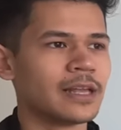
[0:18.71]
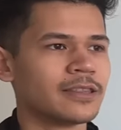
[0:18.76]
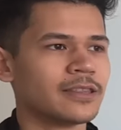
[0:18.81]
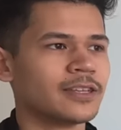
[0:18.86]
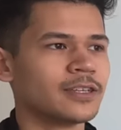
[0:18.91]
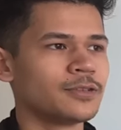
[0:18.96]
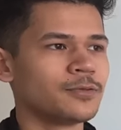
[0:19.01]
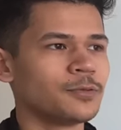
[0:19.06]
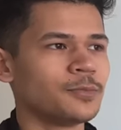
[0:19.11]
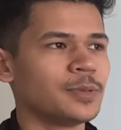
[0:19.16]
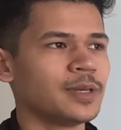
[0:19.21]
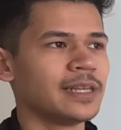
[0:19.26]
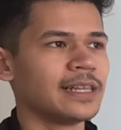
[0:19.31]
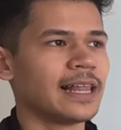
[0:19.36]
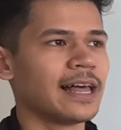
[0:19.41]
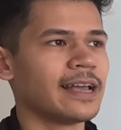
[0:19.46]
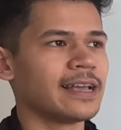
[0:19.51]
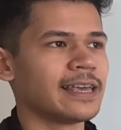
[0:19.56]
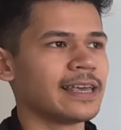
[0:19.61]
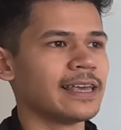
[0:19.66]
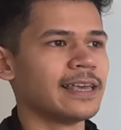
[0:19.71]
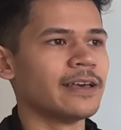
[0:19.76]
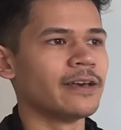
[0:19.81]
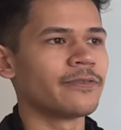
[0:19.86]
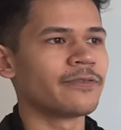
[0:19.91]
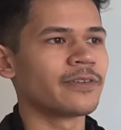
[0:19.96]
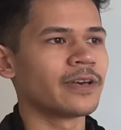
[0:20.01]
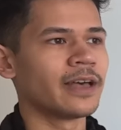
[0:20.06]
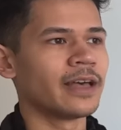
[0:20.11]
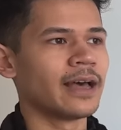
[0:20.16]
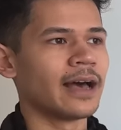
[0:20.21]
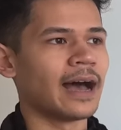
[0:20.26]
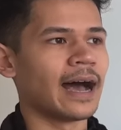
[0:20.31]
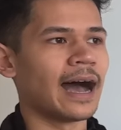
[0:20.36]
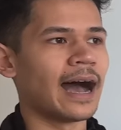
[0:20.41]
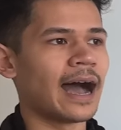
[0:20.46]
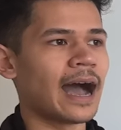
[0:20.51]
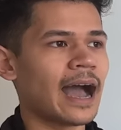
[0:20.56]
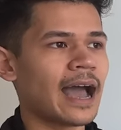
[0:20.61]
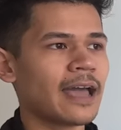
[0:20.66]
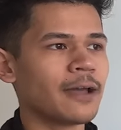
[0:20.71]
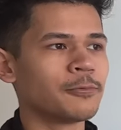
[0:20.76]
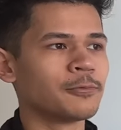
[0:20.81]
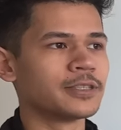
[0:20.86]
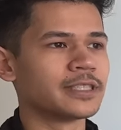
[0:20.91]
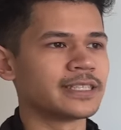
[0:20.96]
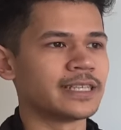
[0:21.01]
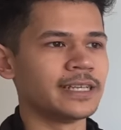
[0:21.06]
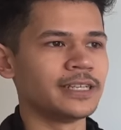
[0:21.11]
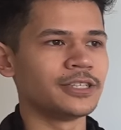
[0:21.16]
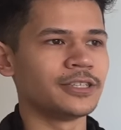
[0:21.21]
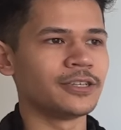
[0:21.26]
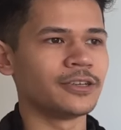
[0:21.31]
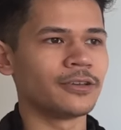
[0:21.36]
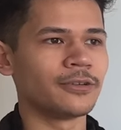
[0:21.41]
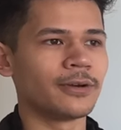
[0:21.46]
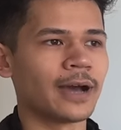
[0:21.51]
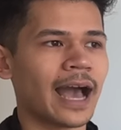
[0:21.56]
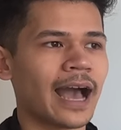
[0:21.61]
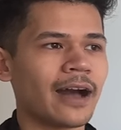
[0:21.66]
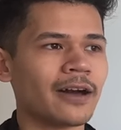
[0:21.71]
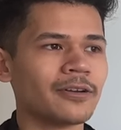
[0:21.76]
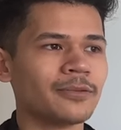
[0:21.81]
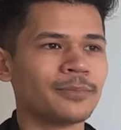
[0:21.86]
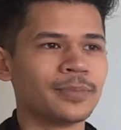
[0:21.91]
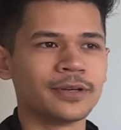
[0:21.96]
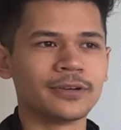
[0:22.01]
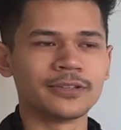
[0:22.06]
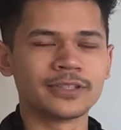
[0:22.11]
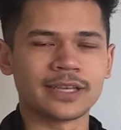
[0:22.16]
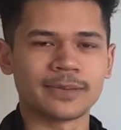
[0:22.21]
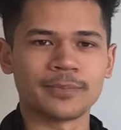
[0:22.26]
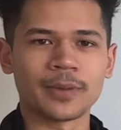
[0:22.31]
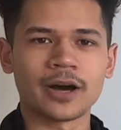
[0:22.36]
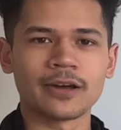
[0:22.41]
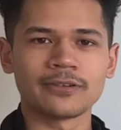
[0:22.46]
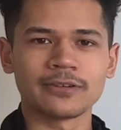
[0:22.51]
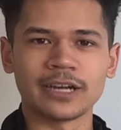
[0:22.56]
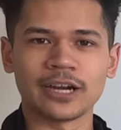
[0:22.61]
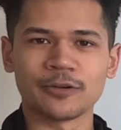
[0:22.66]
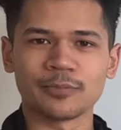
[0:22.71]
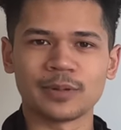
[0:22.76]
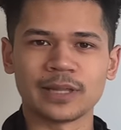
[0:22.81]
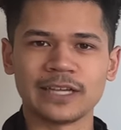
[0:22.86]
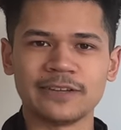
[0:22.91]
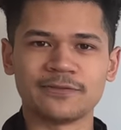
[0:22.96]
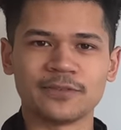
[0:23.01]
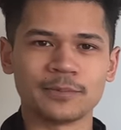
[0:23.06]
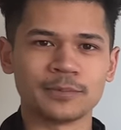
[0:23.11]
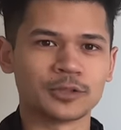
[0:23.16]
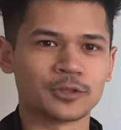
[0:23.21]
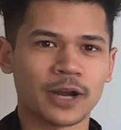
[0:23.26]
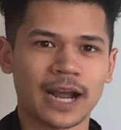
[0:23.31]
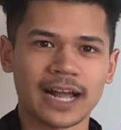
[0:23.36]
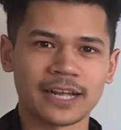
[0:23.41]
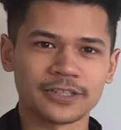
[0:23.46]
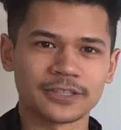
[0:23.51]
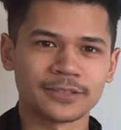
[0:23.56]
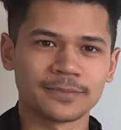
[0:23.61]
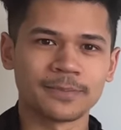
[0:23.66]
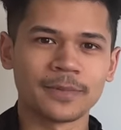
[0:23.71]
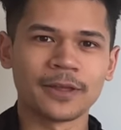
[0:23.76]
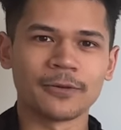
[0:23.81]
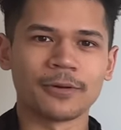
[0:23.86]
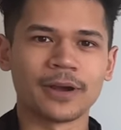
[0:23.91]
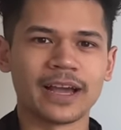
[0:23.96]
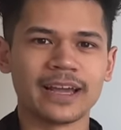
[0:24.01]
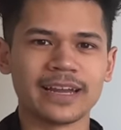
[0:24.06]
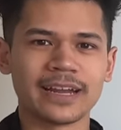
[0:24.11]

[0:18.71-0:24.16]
This would be like if I was teaching you how to build a model airplane from scratch right?